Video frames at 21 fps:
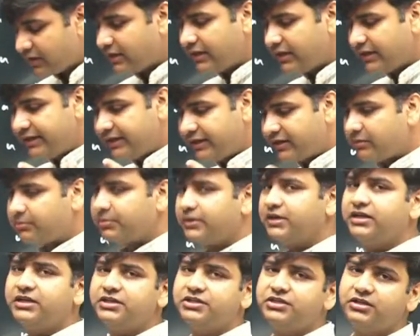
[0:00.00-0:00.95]

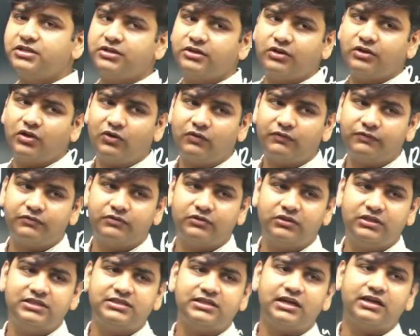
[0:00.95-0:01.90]
interpretation of
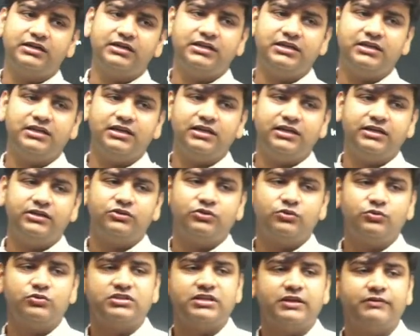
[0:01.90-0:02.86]
this article and through
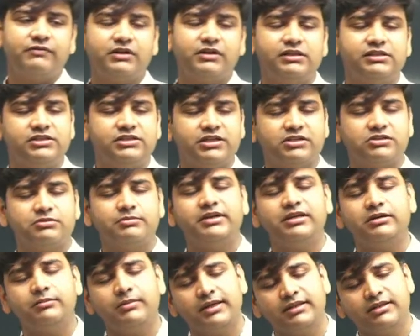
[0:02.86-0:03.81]
several judgment
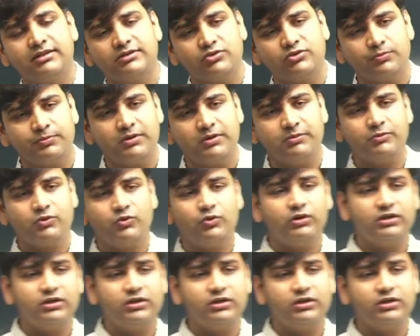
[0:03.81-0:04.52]
by the Supreme Court,